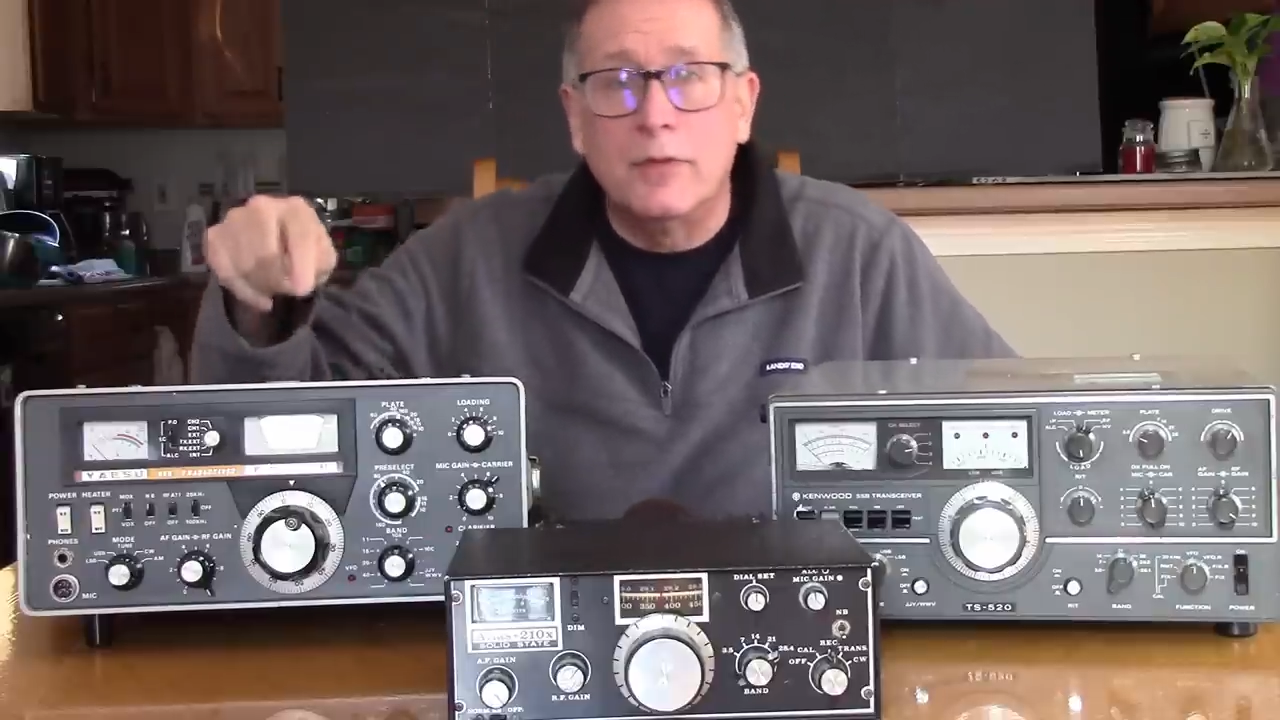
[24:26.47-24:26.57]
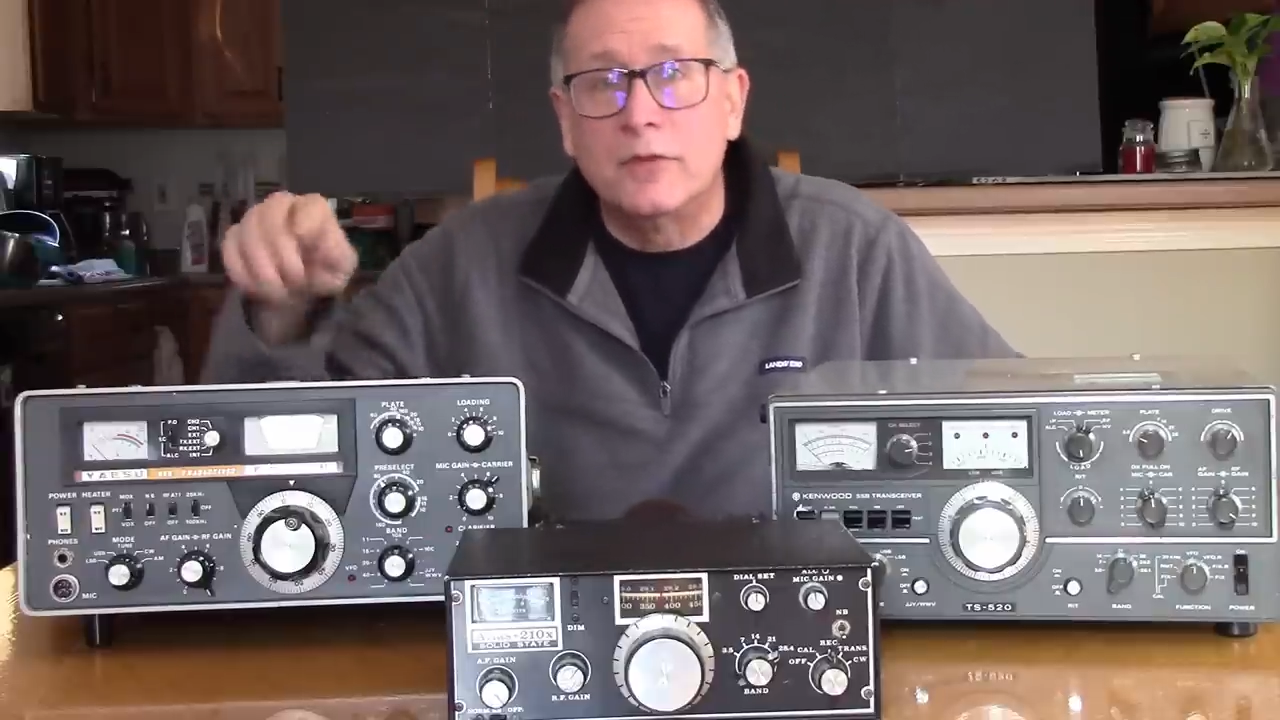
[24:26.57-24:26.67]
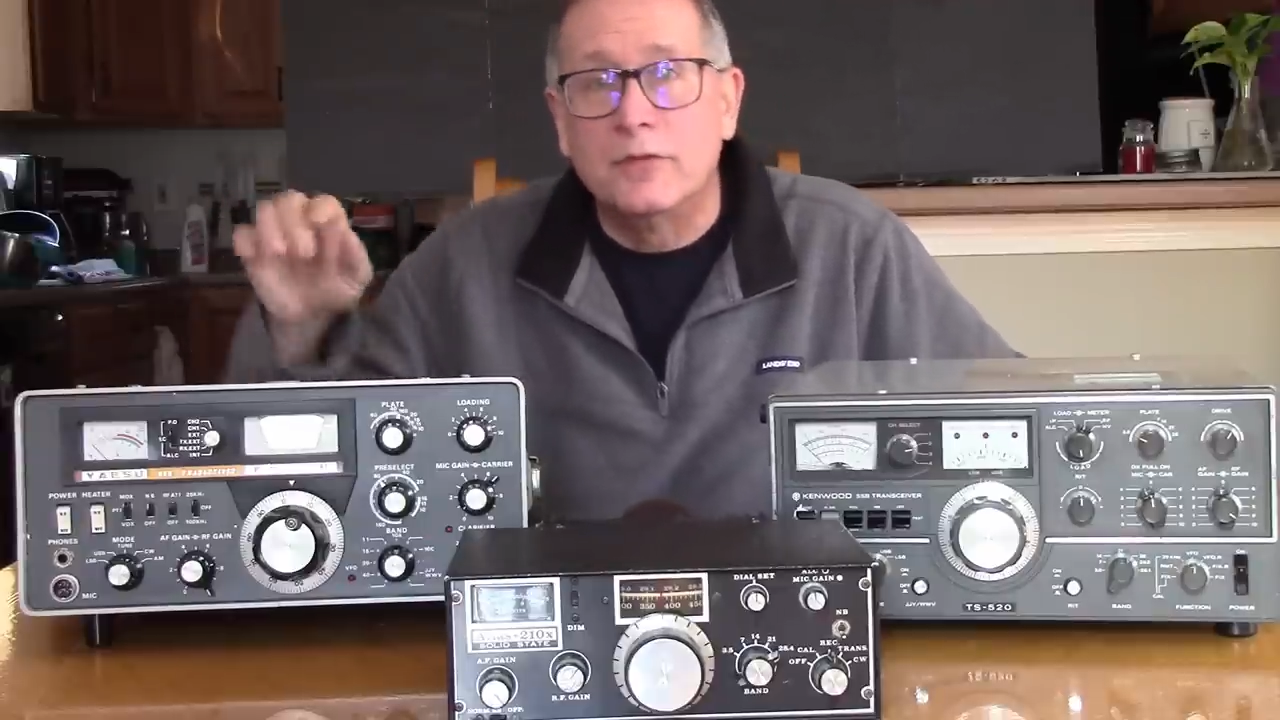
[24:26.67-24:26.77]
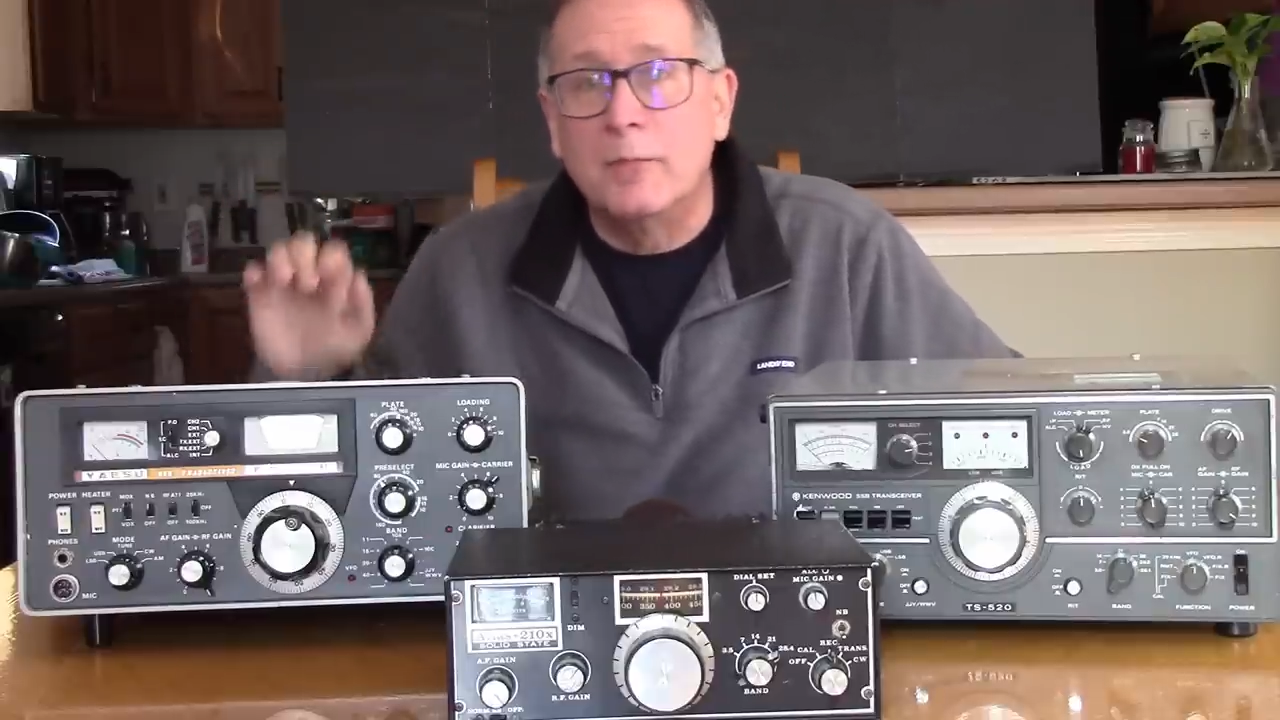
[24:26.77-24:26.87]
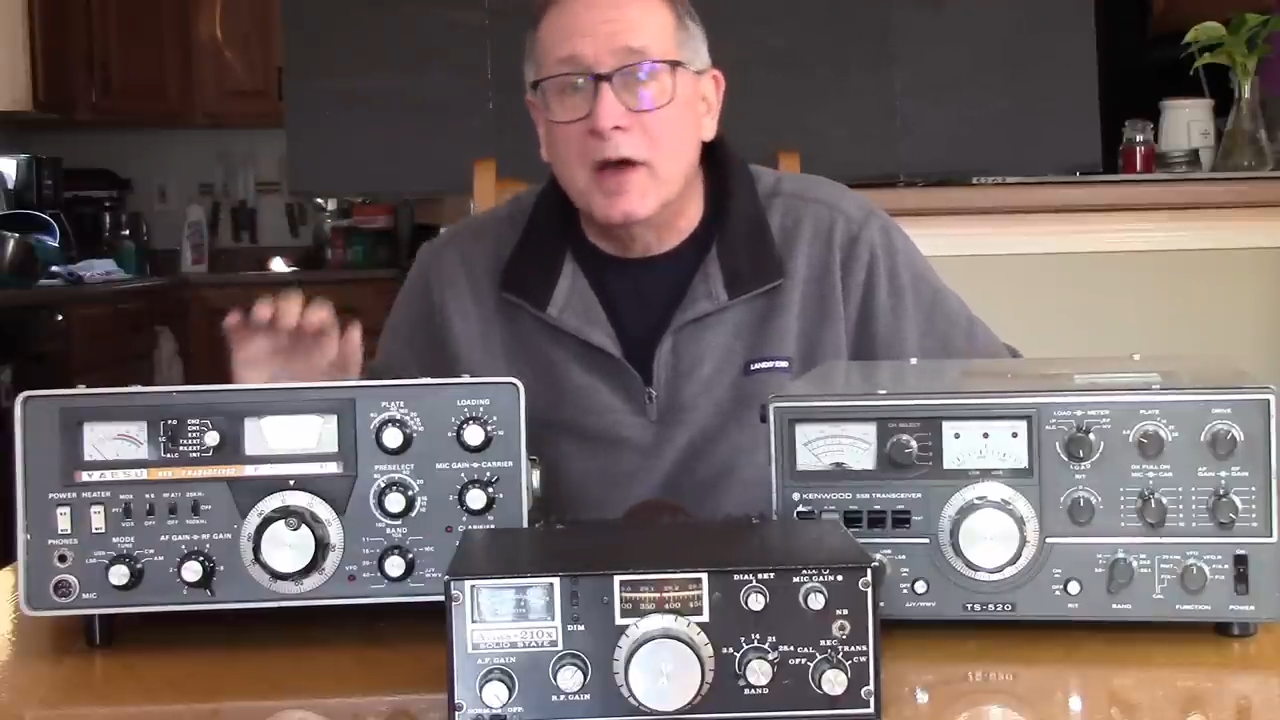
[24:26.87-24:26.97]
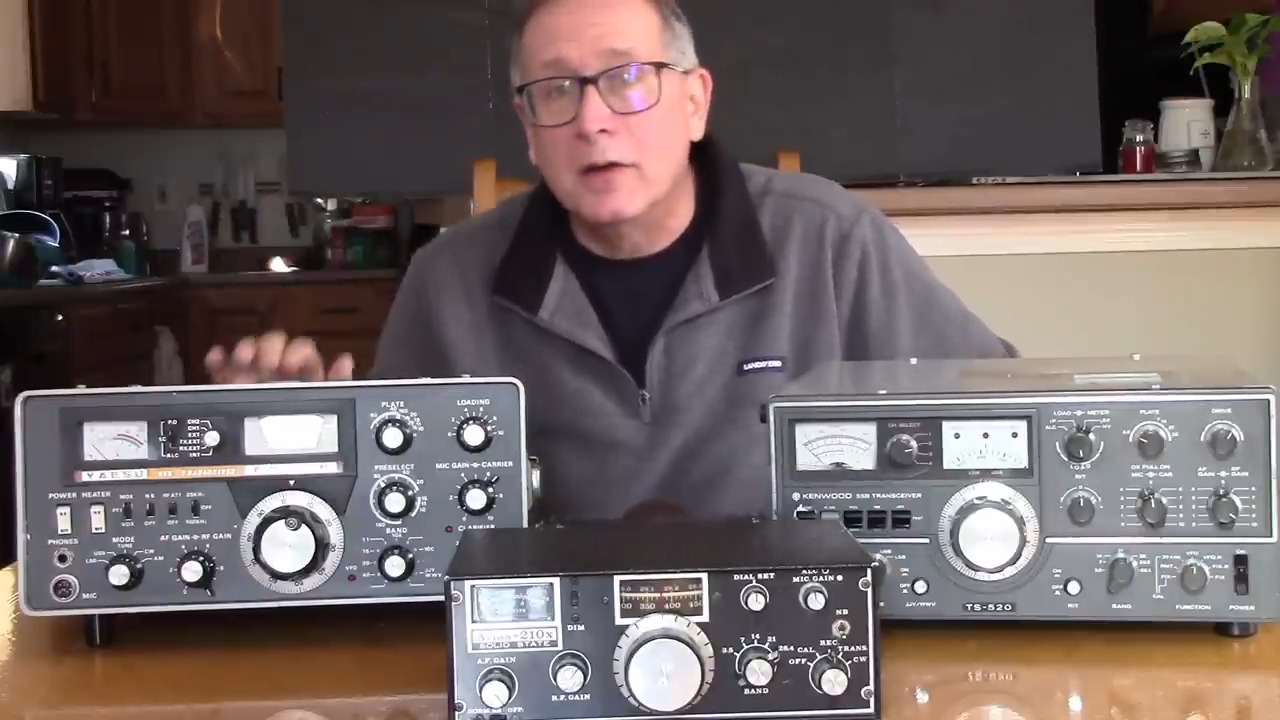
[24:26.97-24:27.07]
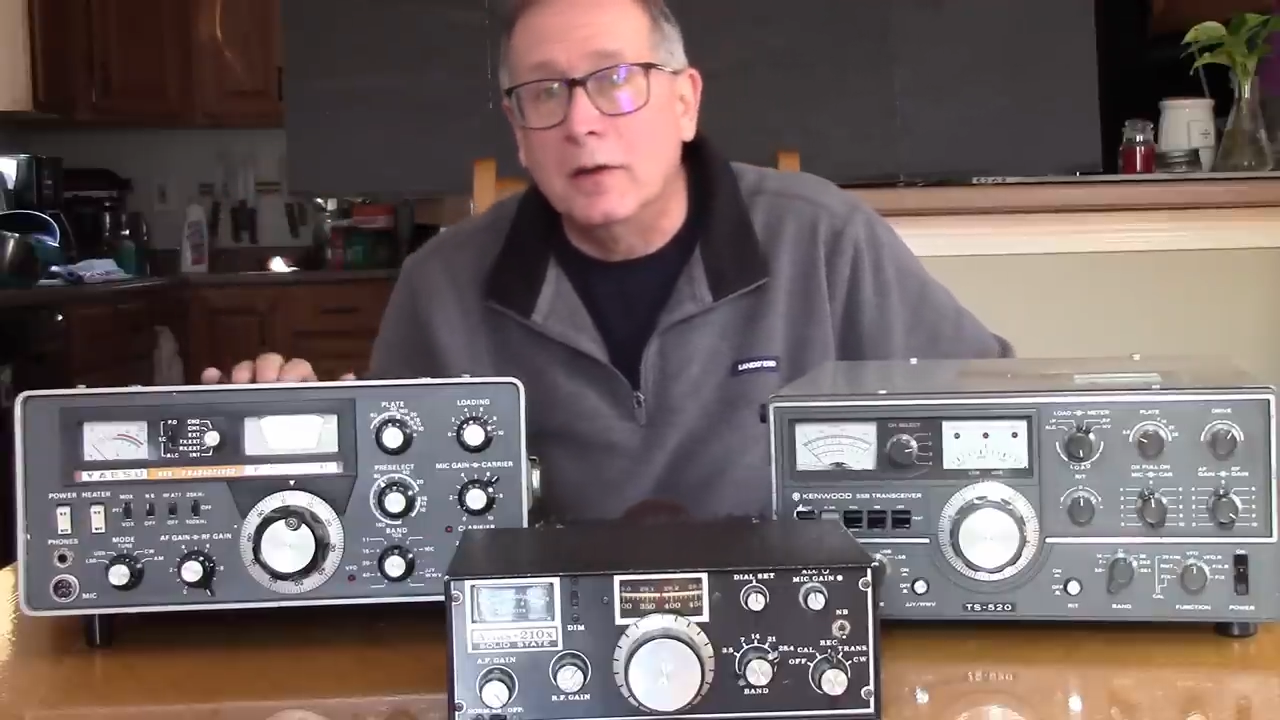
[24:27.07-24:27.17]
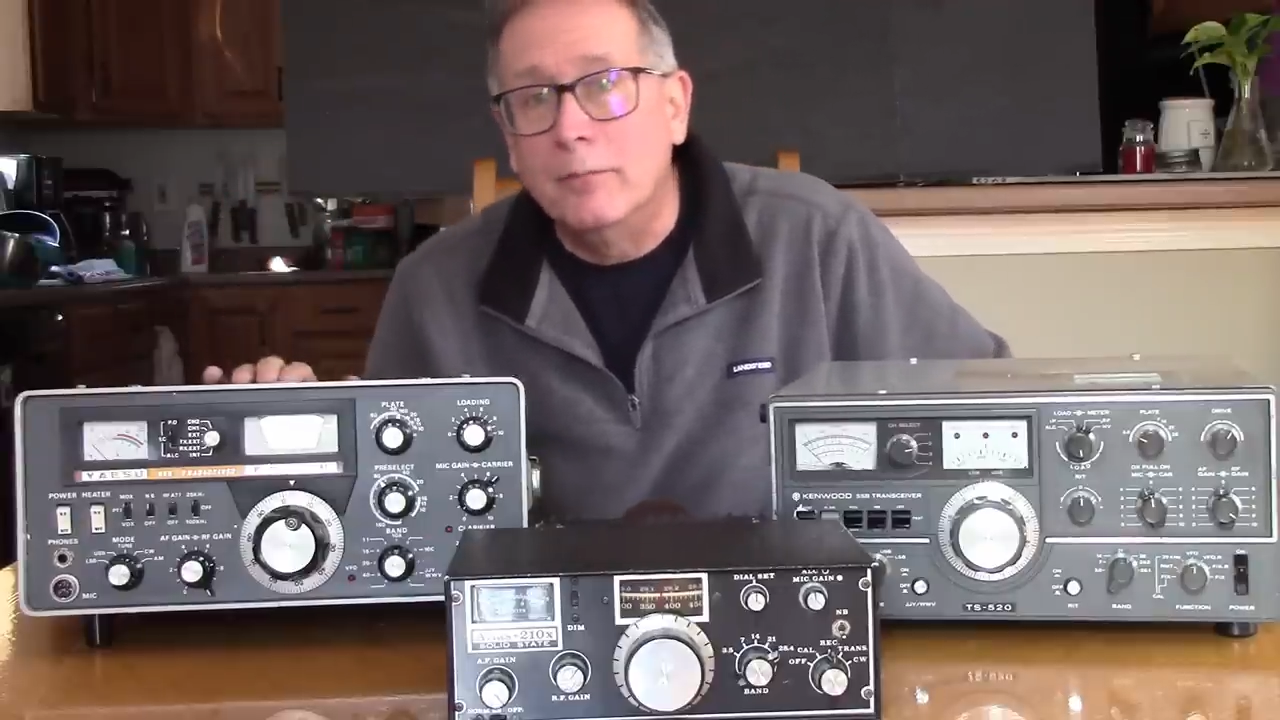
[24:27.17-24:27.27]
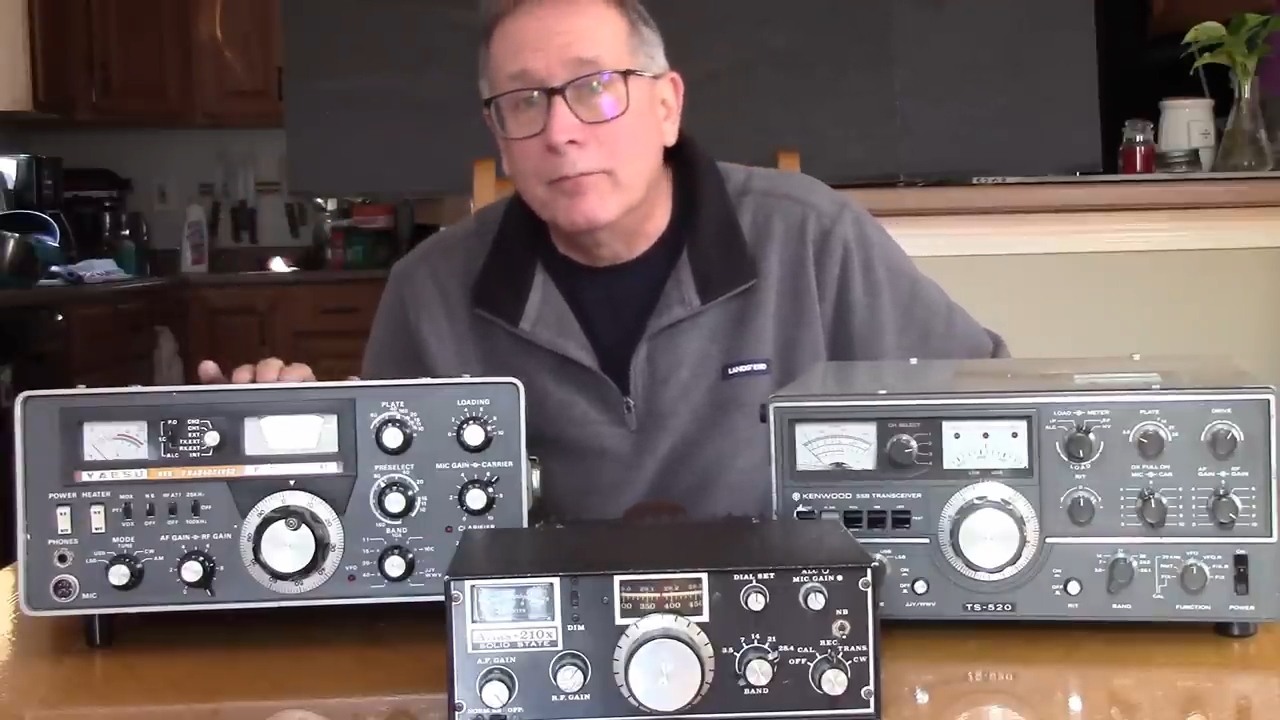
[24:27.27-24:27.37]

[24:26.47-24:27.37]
this model.